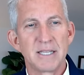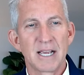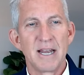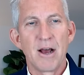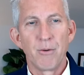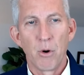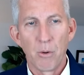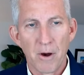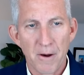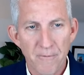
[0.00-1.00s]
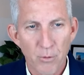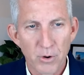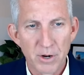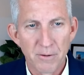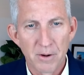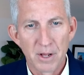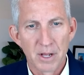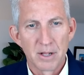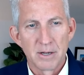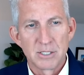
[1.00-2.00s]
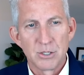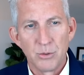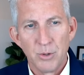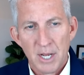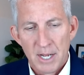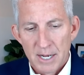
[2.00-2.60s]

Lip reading: that can now afford to